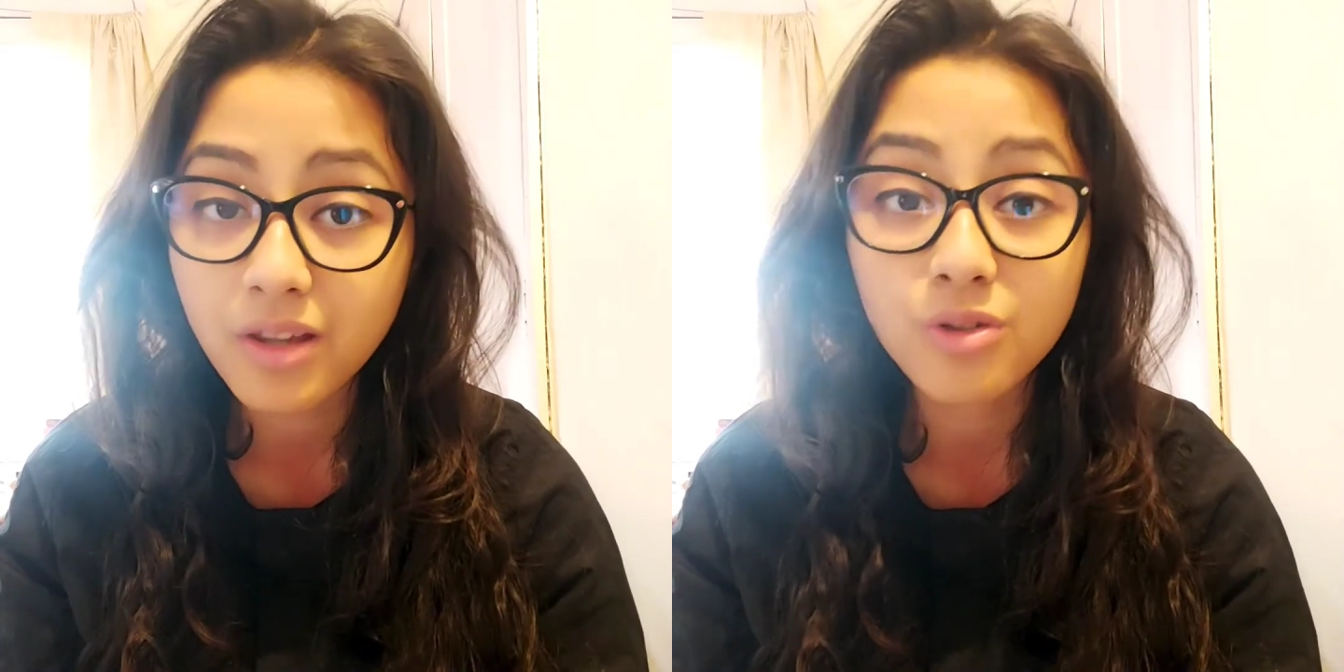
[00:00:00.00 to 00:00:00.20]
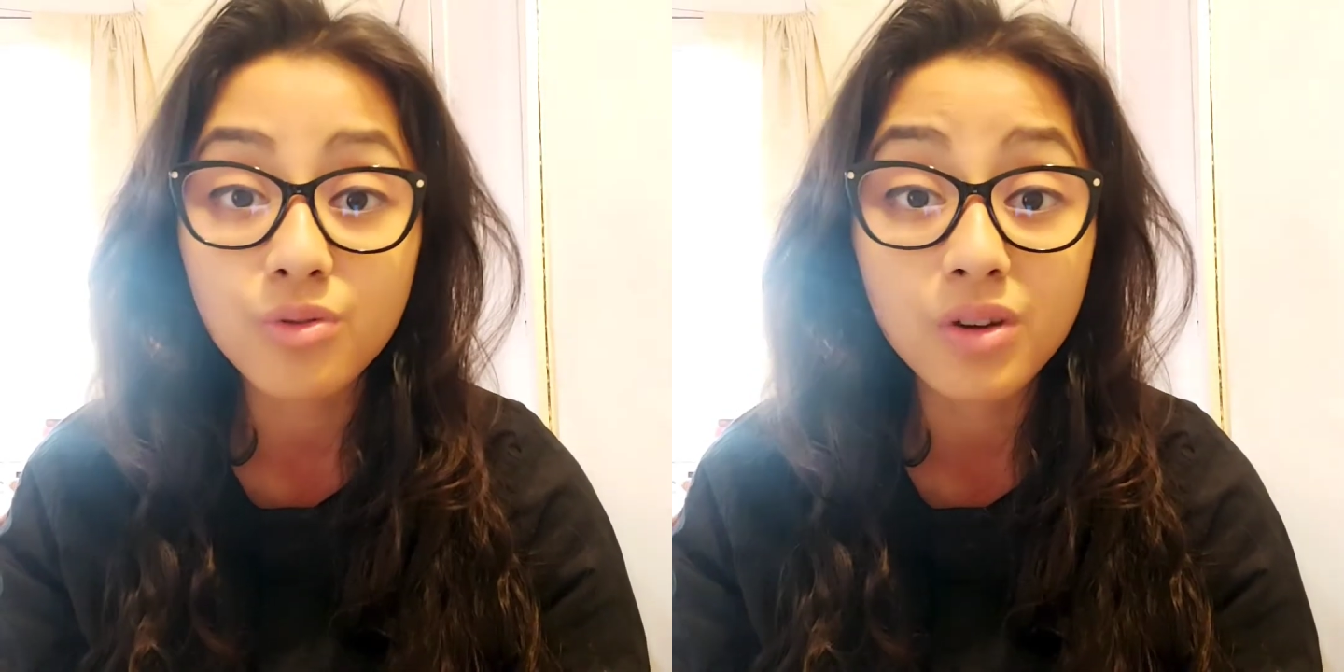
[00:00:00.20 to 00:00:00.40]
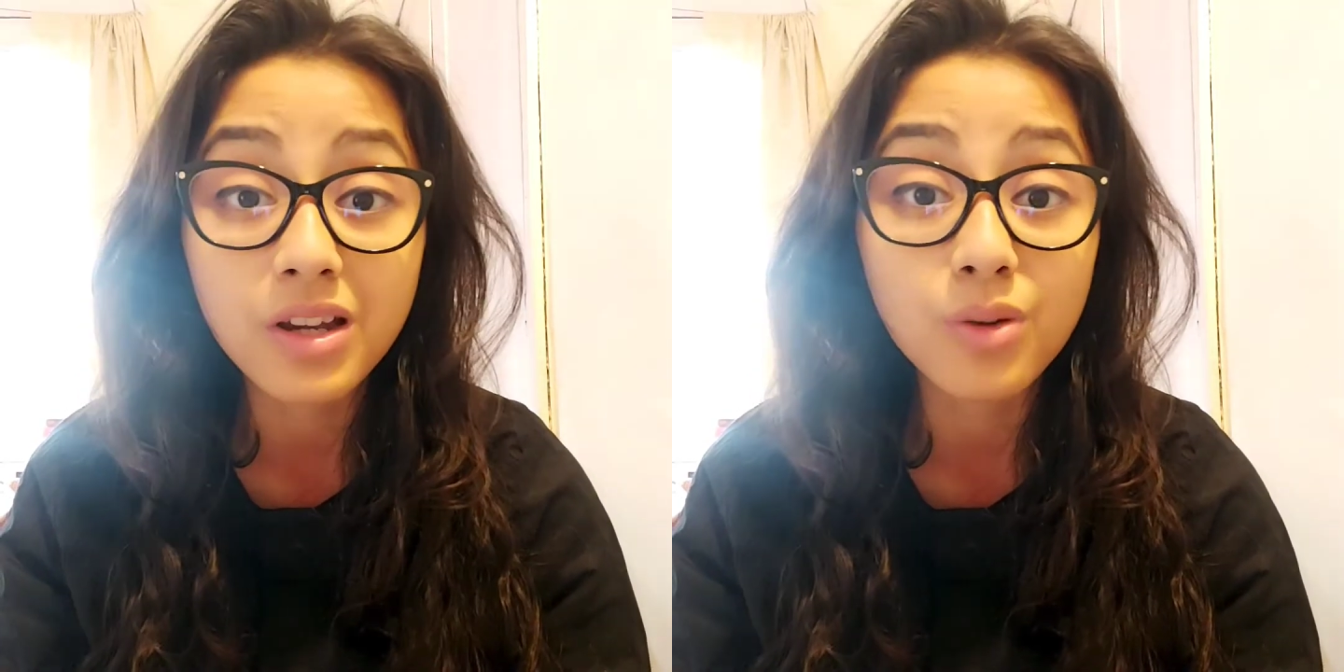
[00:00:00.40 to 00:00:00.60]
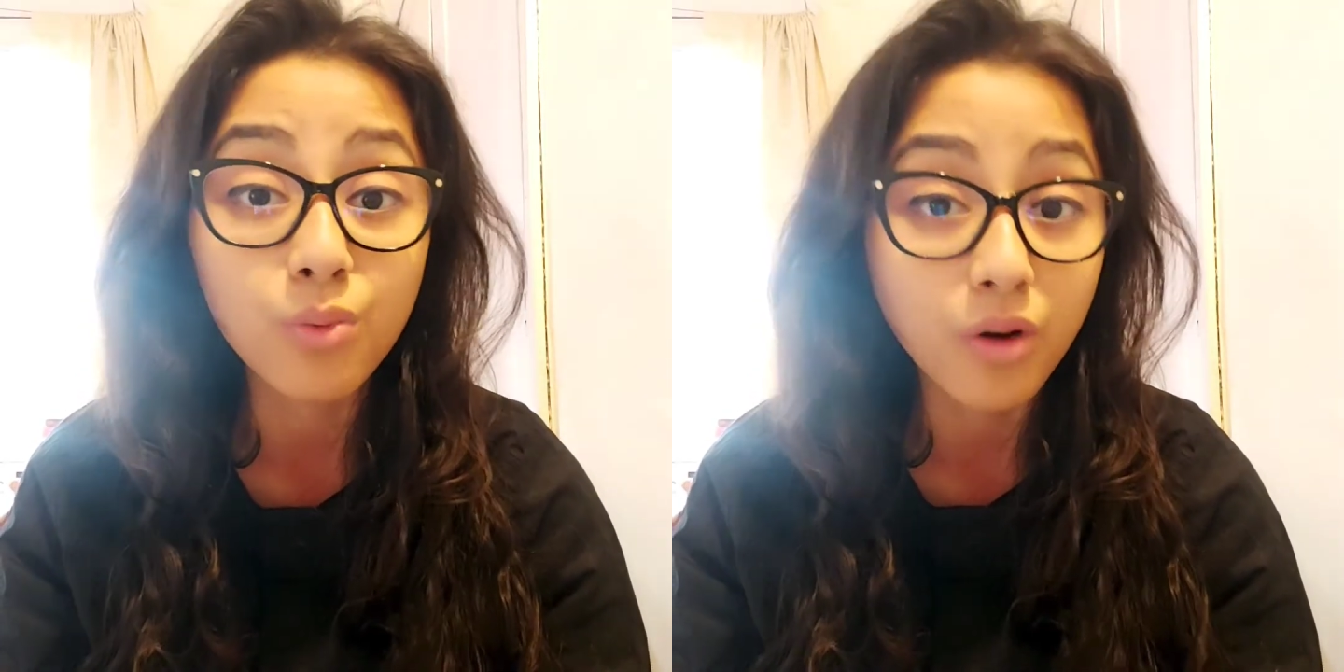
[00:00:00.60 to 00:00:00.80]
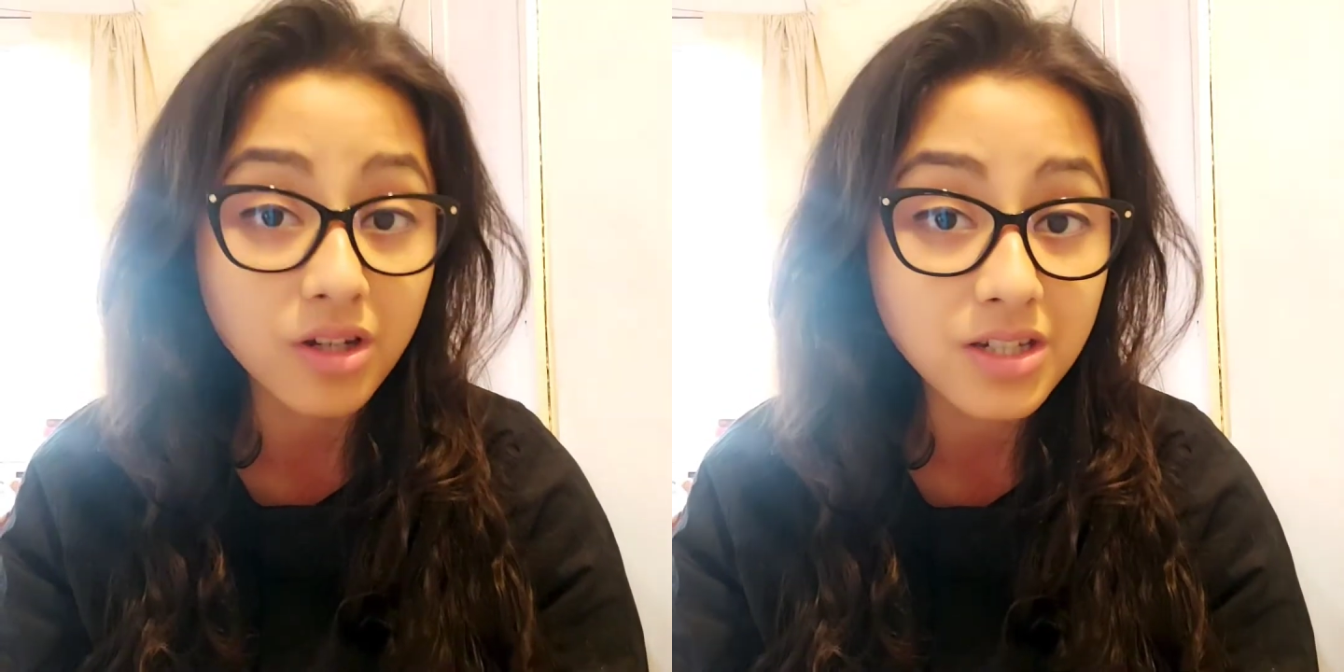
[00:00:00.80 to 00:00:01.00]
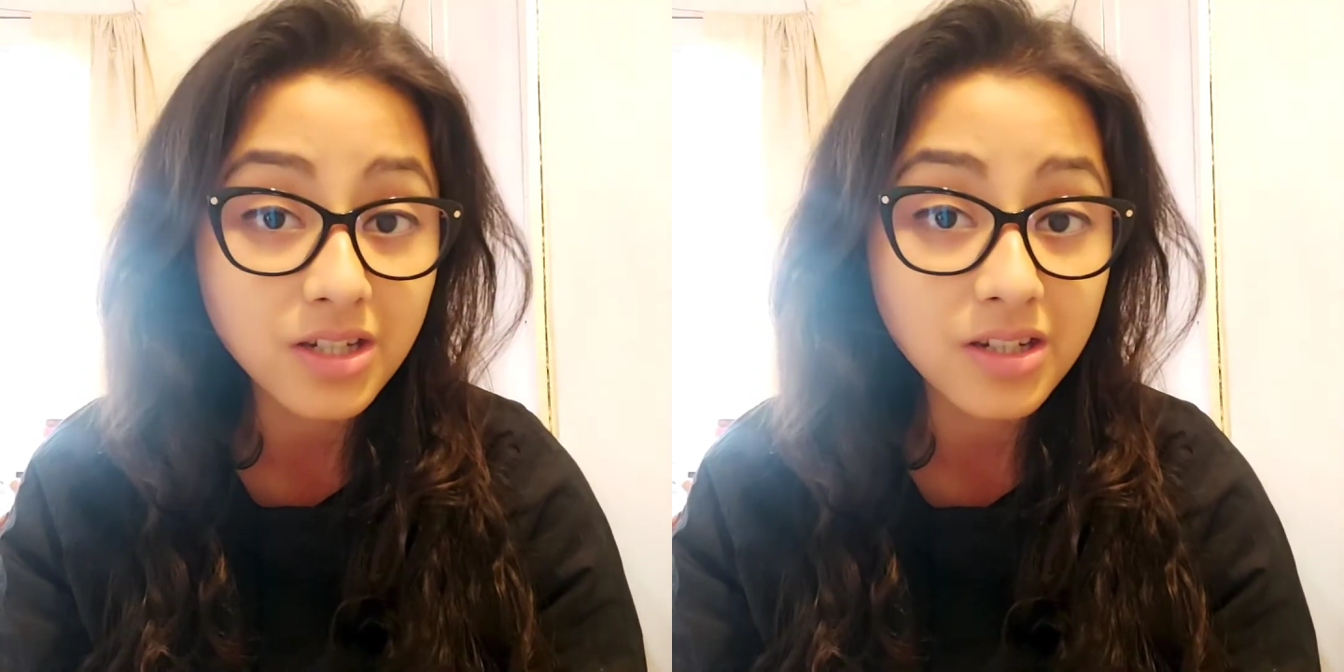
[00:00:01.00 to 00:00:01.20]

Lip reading: and you really want